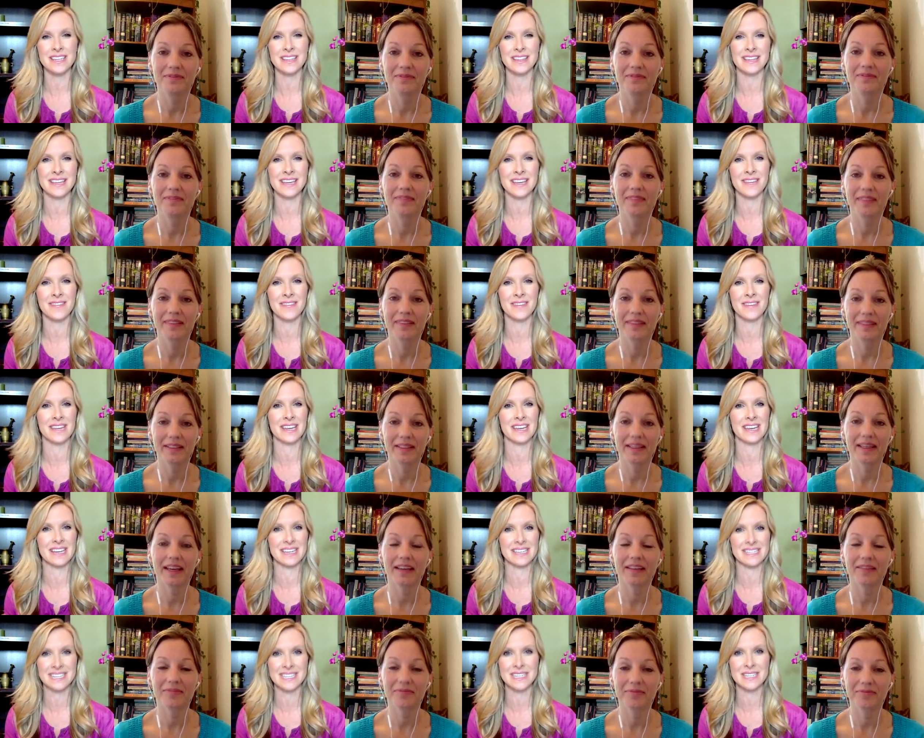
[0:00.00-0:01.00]
Speaker 1: to think of it
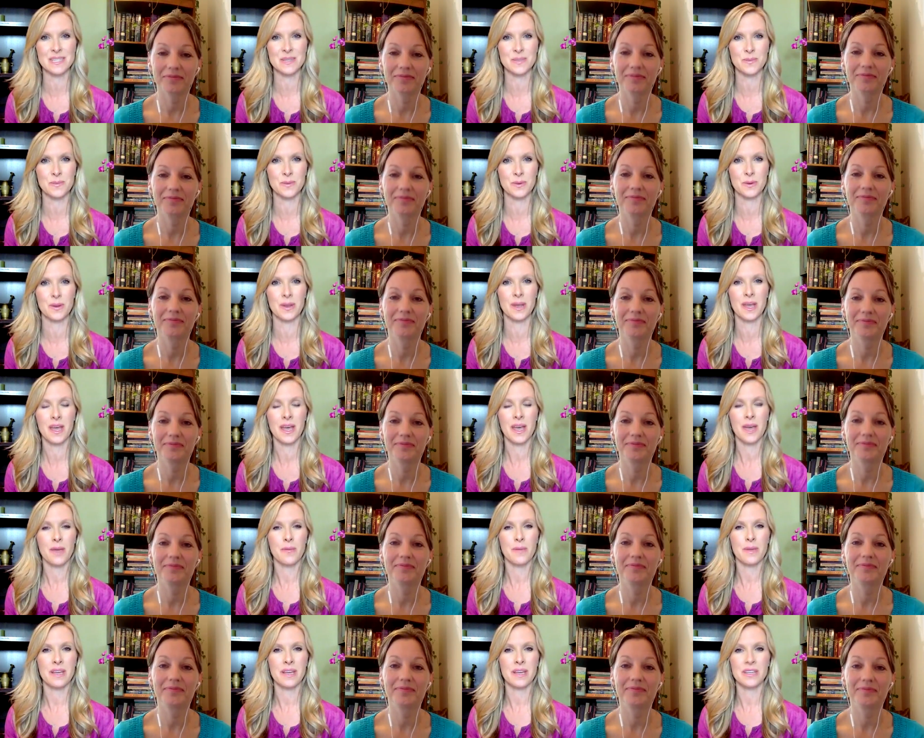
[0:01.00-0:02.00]
in a teaspoon
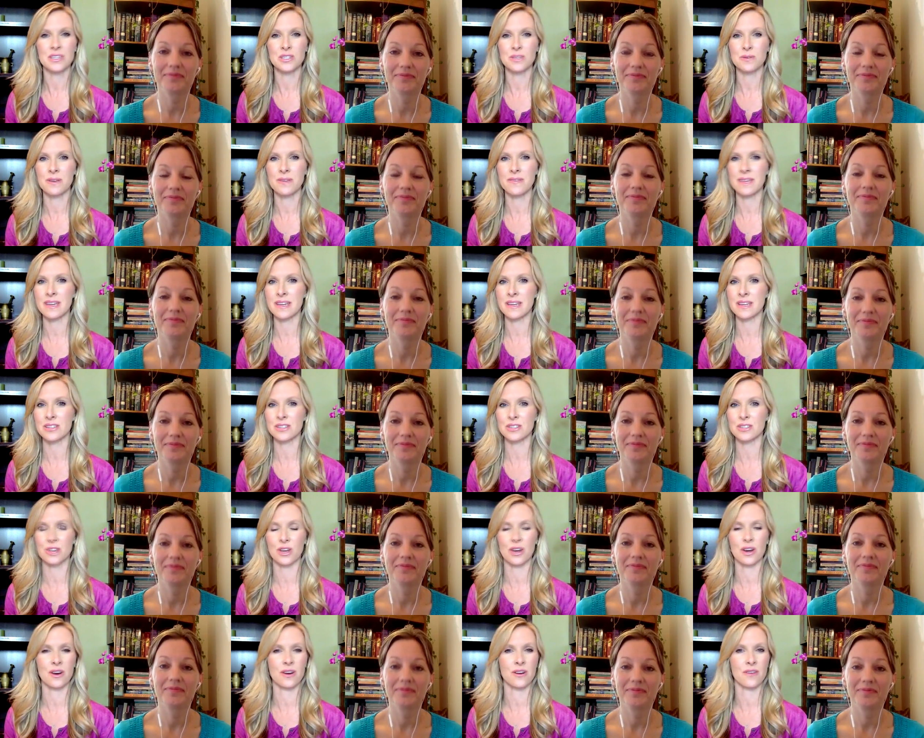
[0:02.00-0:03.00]
because you even get
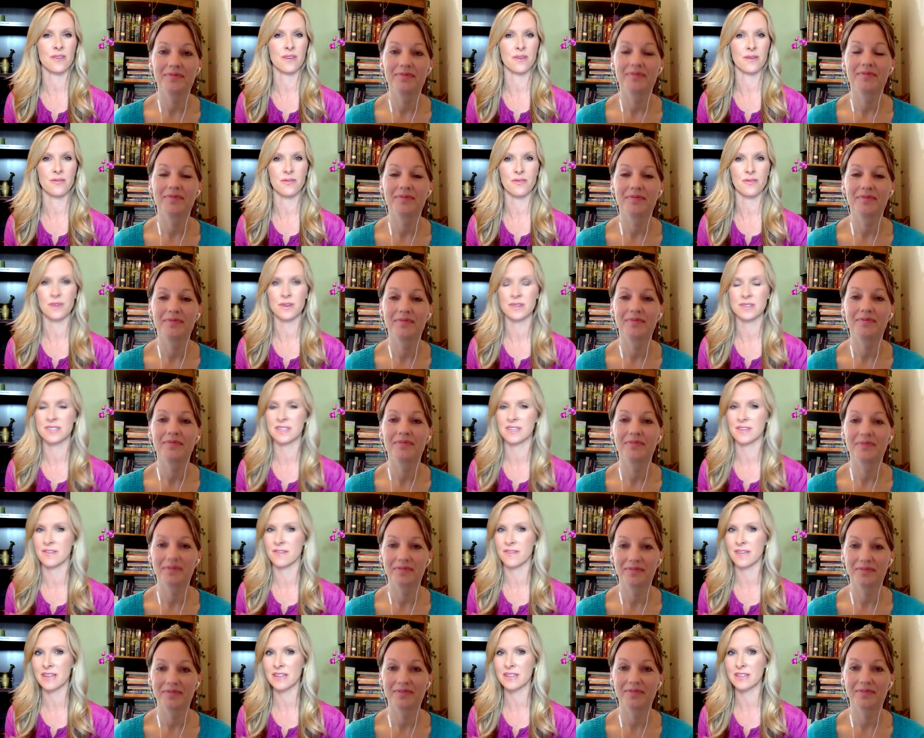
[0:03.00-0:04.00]
sugar from fruits
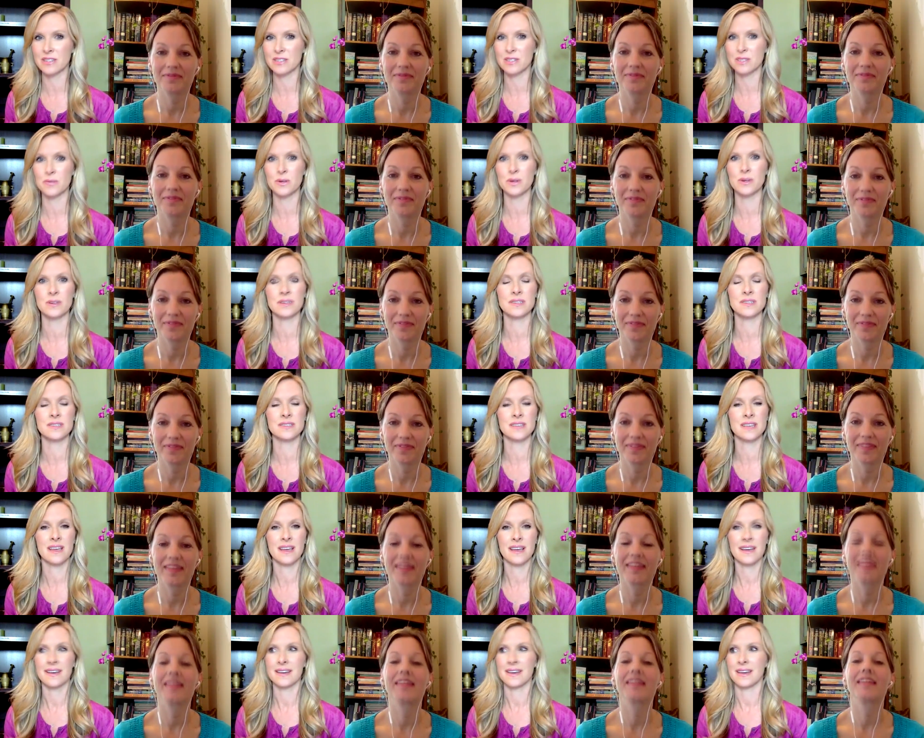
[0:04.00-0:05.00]
and
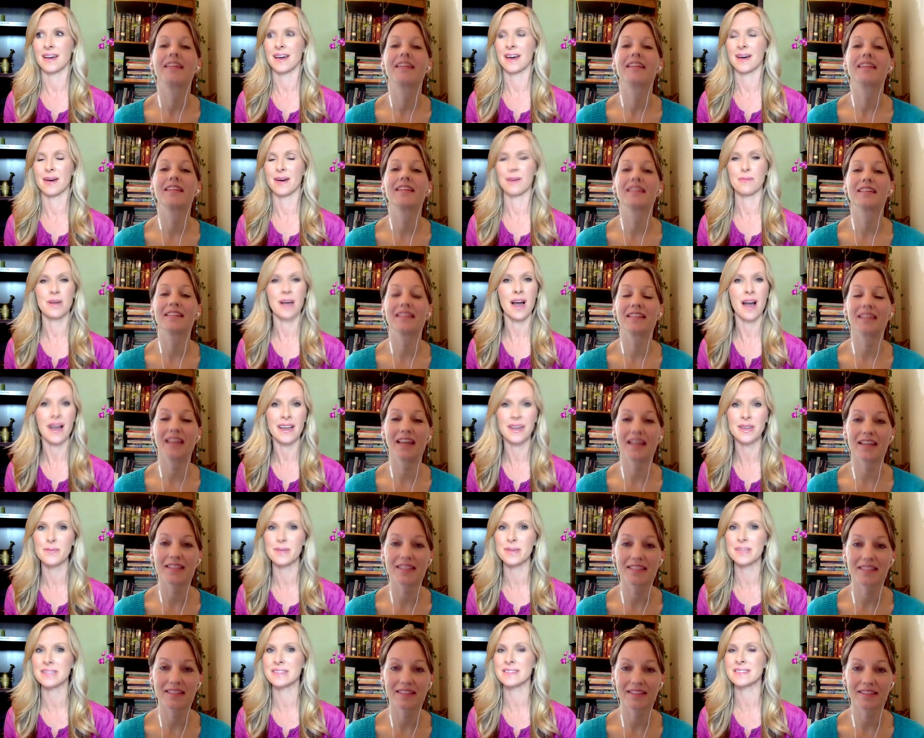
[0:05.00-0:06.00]
vegetables, um,
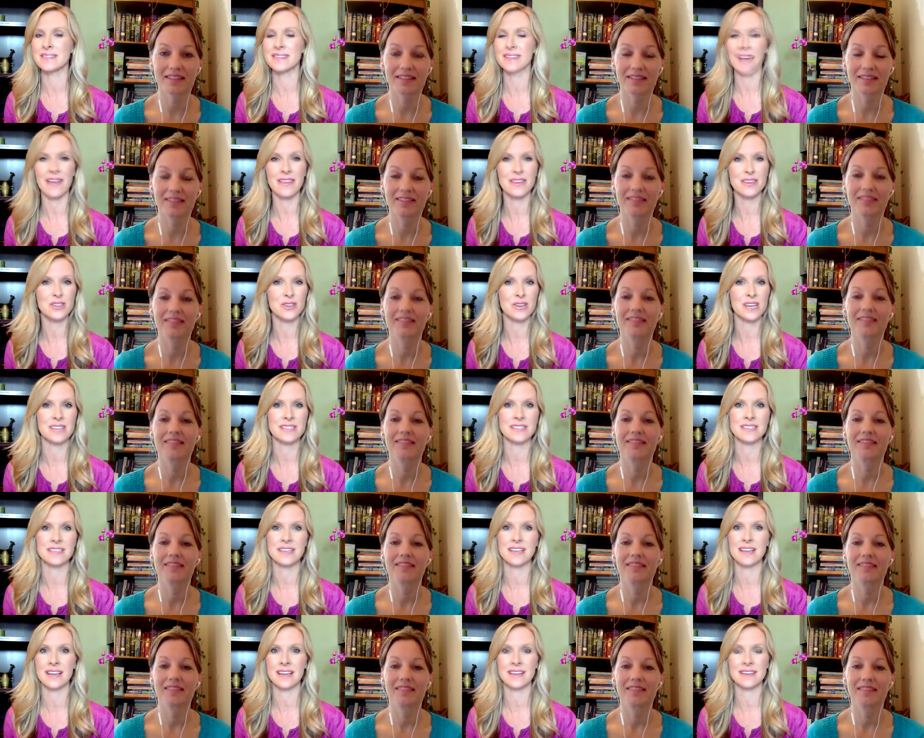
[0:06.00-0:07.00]
condiments, salad
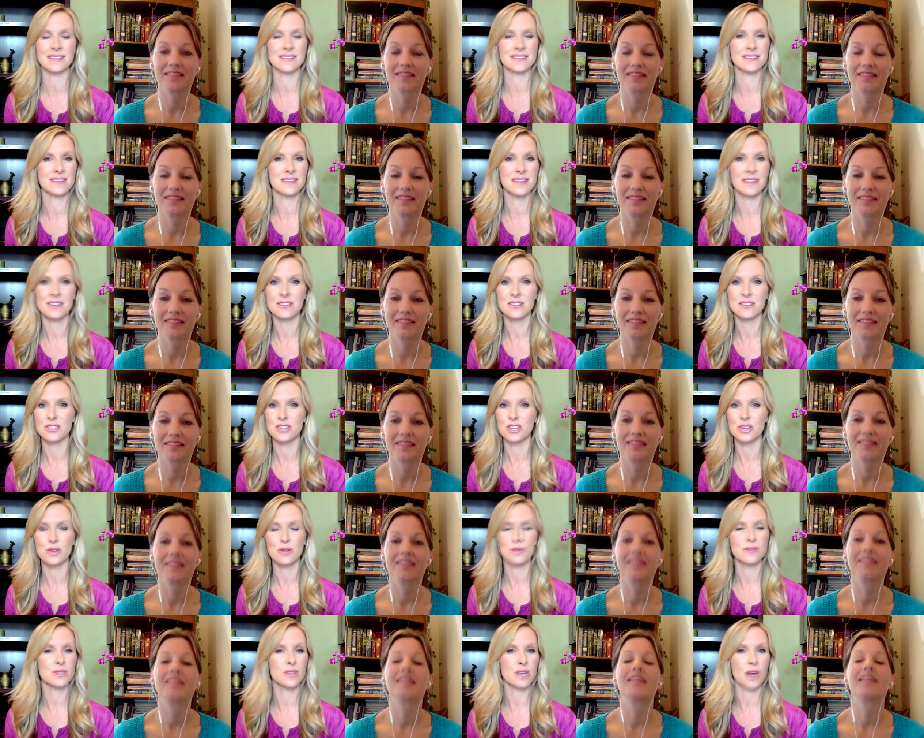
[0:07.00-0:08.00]
dressings
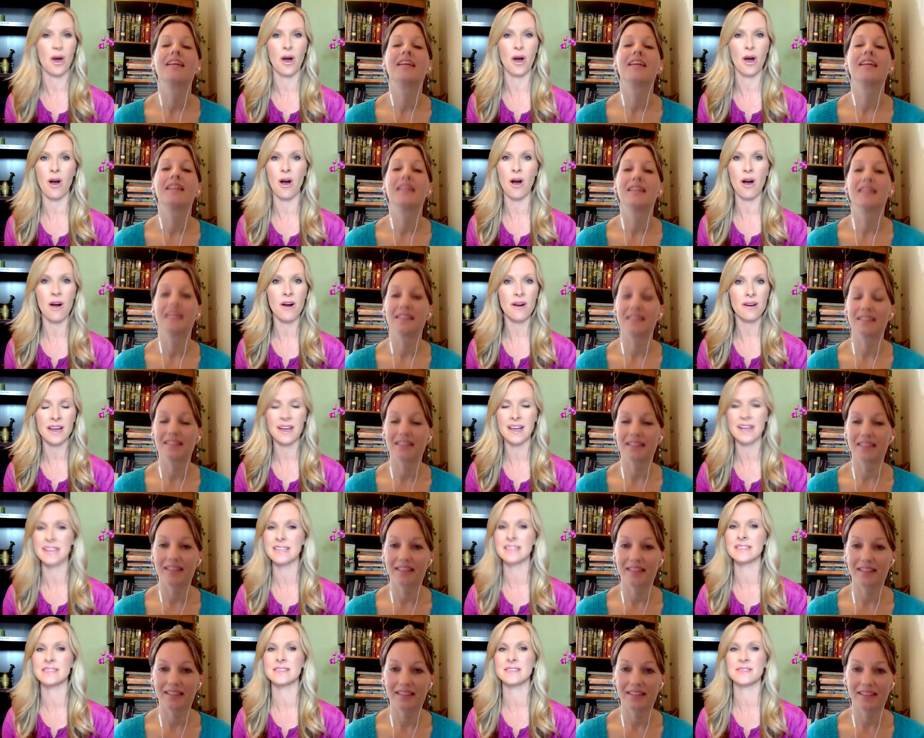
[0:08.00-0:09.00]
juice, all
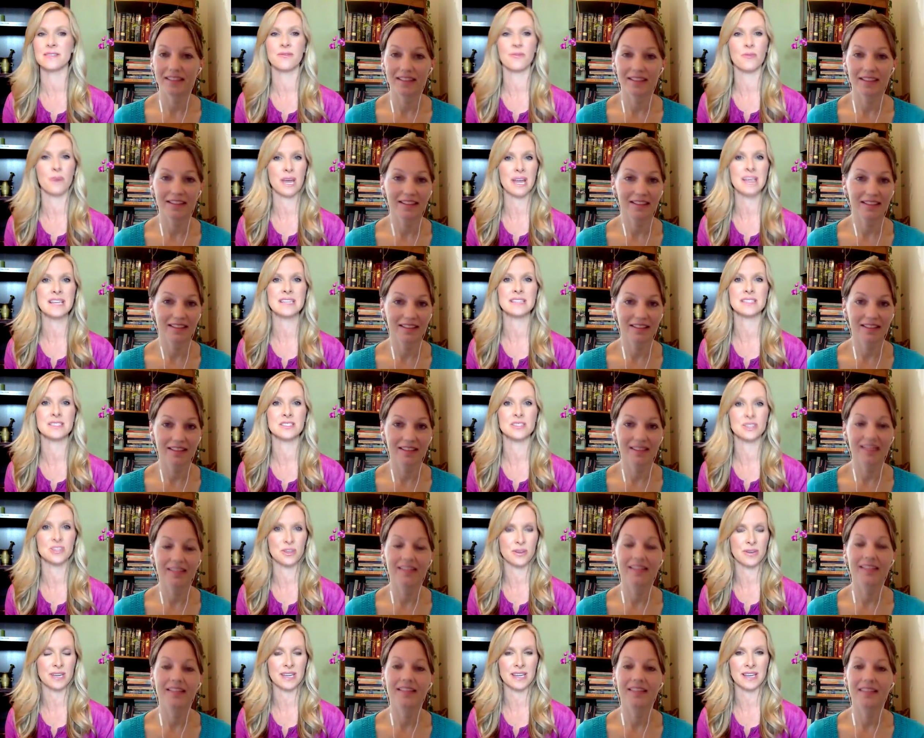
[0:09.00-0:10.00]
kinds of ways
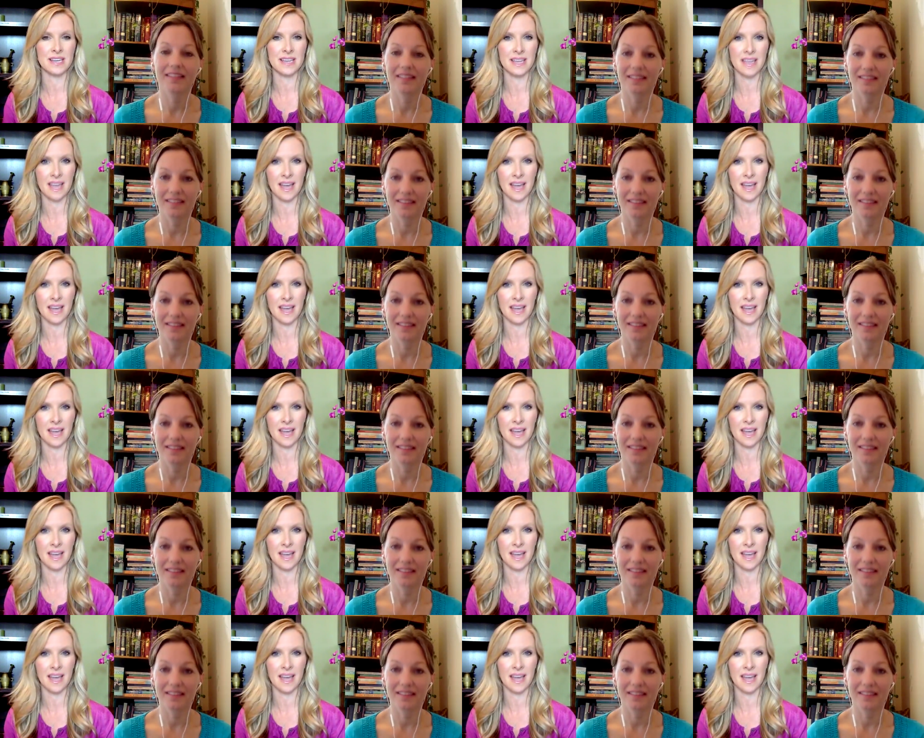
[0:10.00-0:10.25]
that you can